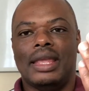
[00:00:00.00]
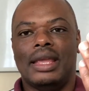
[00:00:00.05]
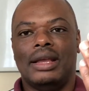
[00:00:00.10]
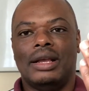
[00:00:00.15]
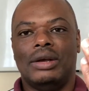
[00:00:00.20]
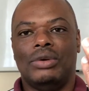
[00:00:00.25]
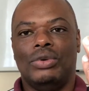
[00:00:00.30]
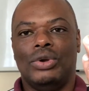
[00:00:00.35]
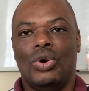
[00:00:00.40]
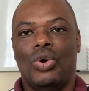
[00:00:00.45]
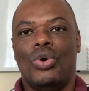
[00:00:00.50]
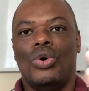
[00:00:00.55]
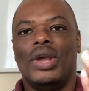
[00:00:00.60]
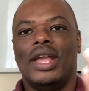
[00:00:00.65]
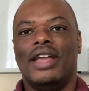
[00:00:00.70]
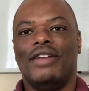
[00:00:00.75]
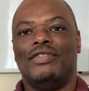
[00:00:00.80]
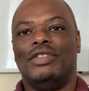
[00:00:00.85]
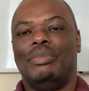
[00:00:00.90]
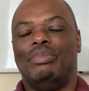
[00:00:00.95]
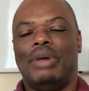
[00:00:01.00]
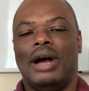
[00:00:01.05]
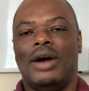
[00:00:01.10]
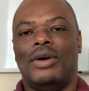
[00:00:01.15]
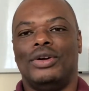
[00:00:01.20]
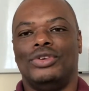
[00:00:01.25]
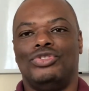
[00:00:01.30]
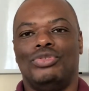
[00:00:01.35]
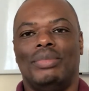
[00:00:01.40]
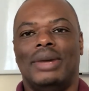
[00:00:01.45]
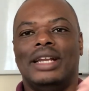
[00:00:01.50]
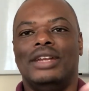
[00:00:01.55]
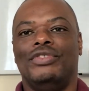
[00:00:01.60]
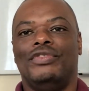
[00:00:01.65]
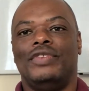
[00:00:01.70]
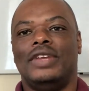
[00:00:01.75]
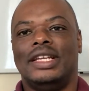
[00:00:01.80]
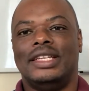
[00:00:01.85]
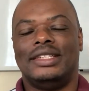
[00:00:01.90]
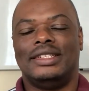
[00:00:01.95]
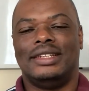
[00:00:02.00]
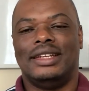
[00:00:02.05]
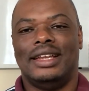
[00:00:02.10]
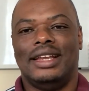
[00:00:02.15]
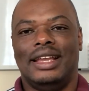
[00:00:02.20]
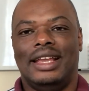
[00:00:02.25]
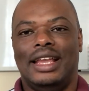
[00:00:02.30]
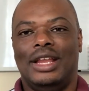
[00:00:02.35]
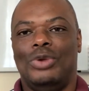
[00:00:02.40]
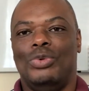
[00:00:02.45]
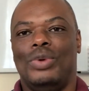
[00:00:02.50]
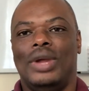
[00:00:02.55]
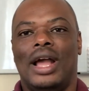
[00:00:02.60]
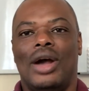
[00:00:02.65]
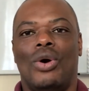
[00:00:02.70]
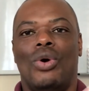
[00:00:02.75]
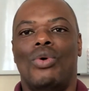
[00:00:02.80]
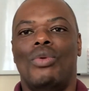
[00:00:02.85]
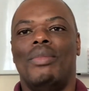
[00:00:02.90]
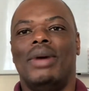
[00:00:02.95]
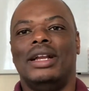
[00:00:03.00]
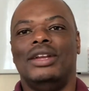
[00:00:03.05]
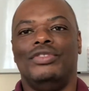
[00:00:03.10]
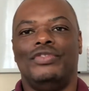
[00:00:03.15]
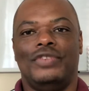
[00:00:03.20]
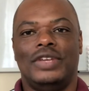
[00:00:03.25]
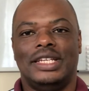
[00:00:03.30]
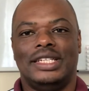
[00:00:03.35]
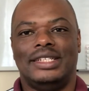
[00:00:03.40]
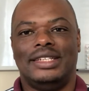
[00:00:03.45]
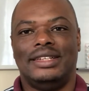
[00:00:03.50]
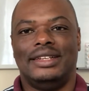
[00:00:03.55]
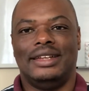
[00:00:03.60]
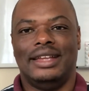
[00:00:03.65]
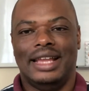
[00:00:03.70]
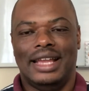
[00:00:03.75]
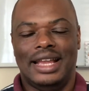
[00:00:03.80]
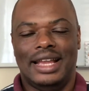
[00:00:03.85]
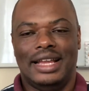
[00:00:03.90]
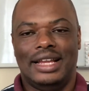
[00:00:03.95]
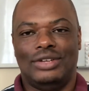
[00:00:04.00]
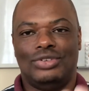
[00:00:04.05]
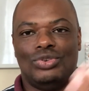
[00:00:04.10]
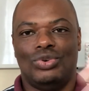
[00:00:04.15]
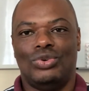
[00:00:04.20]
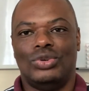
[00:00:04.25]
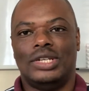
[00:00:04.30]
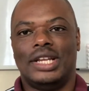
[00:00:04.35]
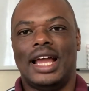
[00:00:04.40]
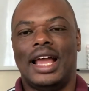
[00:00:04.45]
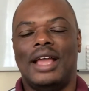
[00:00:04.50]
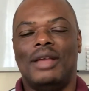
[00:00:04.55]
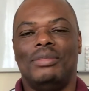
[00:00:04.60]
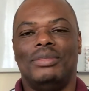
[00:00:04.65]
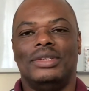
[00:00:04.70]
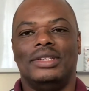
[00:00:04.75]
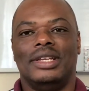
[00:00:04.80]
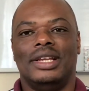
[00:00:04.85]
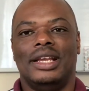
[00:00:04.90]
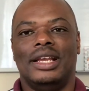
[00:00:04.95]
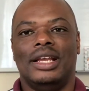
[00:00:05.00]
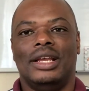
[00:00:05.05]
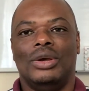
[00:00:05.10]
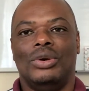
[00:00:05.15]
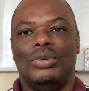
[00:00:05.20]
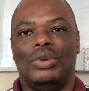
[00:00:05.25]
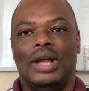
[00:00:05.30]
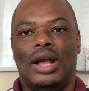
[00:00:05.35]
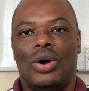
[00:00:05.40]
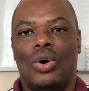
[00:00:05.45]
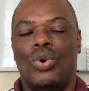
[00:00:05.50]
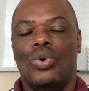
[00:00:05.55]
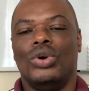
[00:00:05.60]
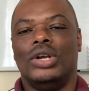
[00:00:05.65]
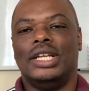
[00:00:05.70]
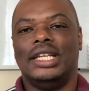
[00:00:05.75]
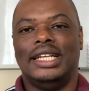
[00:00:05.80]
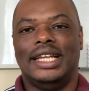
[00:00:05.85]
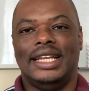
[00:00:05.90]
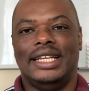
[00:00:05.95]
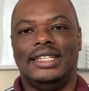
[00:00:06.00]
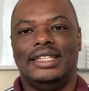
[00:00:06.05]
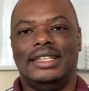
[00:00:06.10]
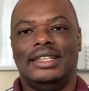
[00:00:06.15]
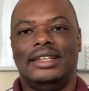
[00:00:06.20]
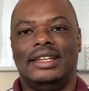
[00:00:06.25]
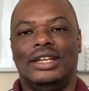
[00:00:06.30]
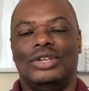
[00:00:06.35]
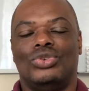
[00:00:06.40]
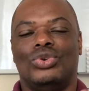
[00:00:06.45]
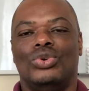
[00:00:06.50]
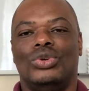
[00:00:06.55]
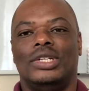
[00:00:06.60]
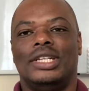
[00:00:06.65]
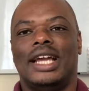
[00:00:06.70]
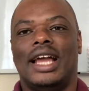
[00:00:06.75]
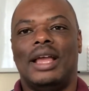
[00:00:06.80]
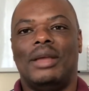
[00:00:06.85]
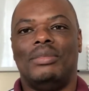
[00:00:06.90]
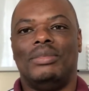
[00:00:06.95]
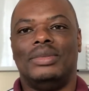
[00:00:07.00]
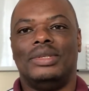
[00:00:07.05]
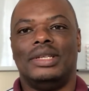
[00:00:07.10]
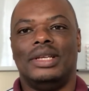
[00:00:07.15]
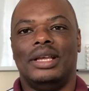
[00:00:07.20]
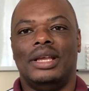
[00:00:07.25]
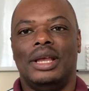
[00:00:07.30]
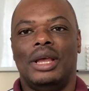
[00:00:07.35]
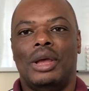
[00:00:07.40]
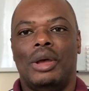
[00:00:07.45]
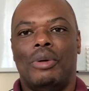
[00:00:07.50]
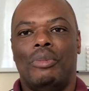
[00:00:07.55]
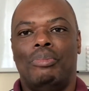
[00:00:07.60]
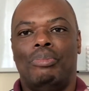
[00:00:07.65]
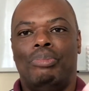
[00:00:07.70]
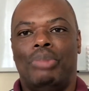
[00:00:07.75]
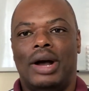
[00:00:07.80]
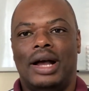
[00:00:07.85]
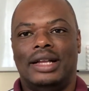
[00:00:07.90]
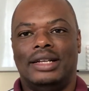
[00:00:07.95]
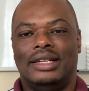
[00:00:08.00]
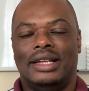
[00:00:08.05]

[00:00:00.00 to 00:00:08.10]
we all have the power to manifest, and we are all manifesting at all times. We are all creating at all times, but